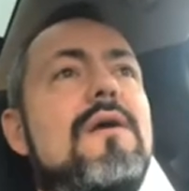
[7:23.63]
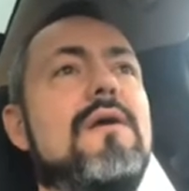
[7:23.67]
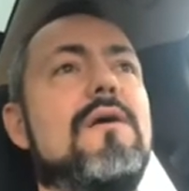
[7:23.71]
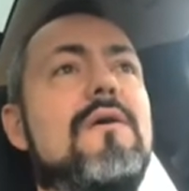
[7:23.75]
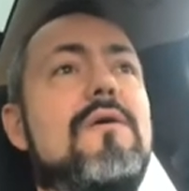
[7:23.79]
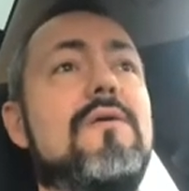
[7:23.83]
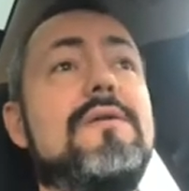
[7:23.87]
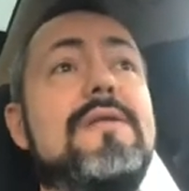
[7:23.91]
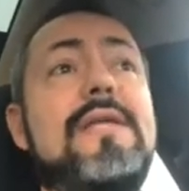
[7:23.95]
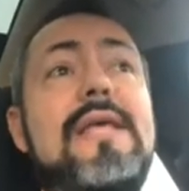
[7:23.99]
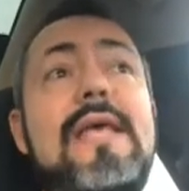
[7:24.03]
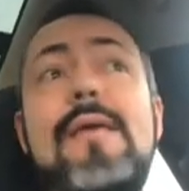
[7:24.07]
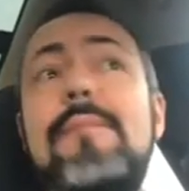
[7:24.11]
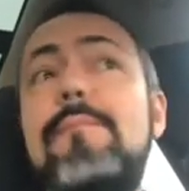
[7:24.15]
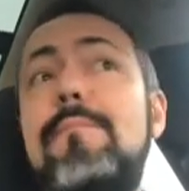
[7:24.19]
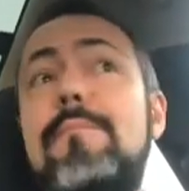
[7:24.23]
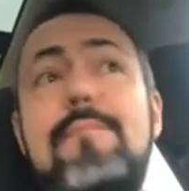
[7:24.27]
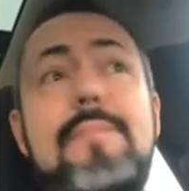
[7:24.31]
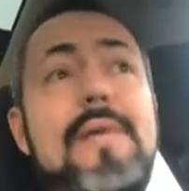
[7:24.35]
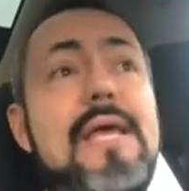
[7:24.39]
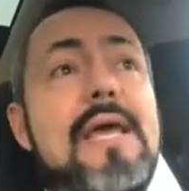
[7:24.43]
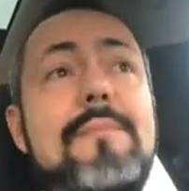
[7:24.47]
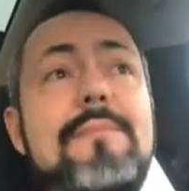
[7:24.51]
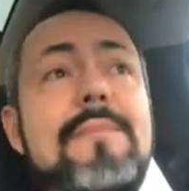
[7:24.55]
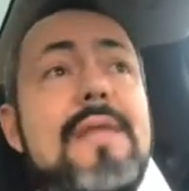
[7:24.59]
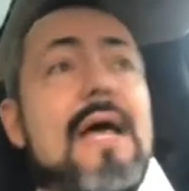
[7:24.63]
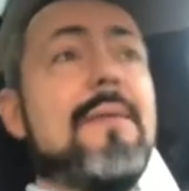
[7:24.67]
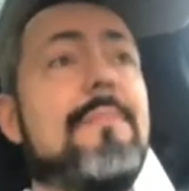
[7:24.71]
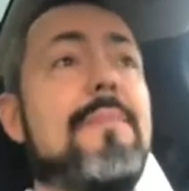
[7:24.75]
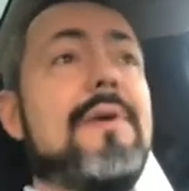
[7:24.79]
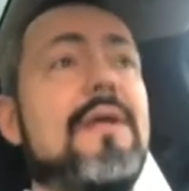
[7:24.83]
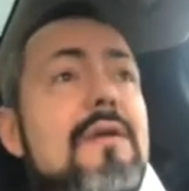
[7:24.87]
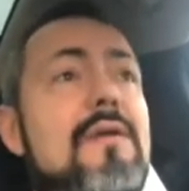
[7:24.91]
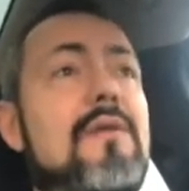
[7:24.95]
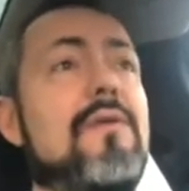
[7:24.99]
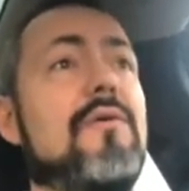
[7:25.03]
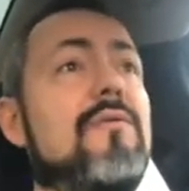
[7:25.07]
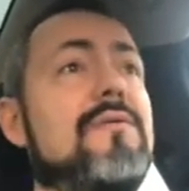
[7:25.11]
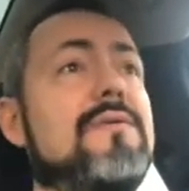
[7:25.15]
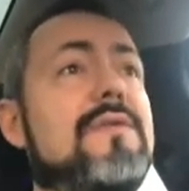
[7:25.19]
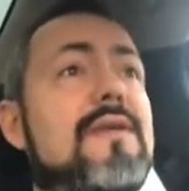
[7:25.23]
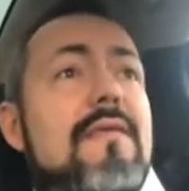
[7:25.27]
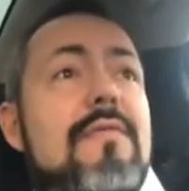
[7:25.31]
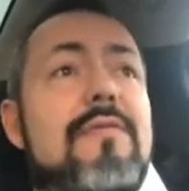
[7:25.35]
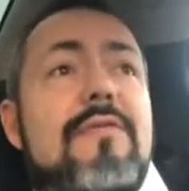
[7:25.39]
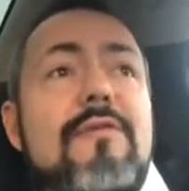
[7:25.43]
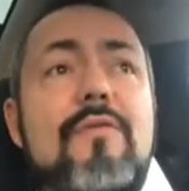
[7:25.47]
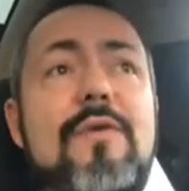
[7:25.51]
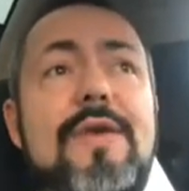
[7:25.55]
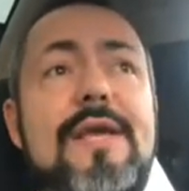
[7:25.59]
or the BMW, the
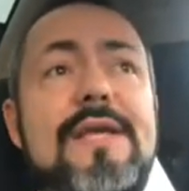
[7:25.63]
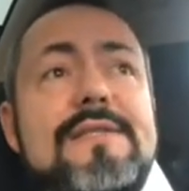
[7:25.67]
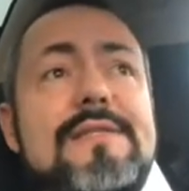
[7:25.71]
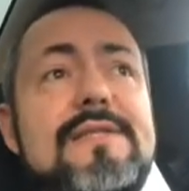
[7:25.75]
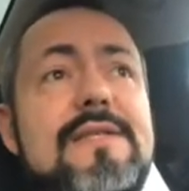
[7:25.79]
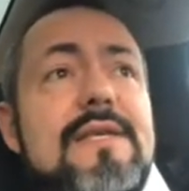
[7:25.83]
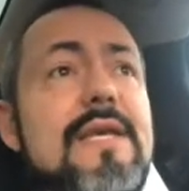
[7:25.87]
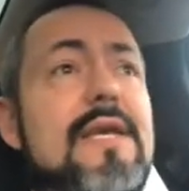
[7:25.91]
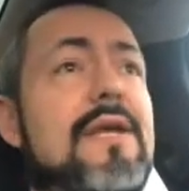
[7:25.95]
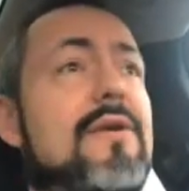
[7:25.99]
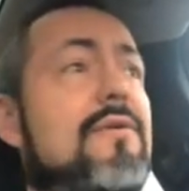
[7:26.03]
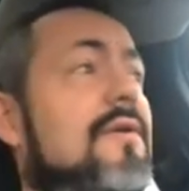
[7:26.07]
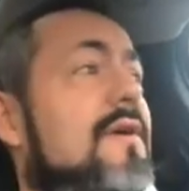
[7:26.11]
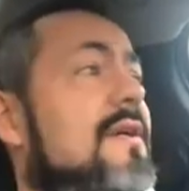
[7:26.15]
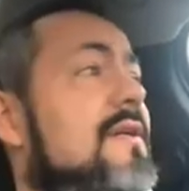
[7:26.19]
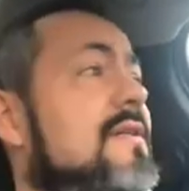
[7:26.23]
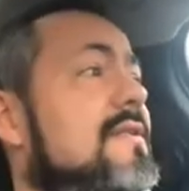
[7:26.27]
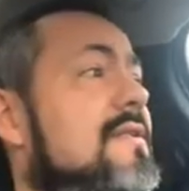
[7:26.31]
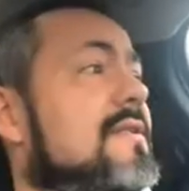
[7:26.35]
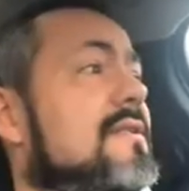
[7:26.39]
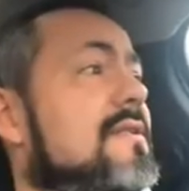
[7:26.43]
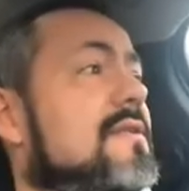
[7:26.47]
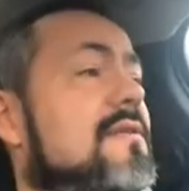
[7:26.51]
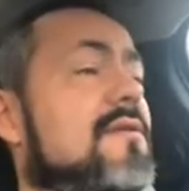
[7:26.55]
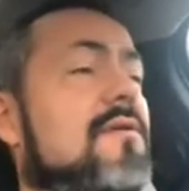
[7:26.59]
3 Series,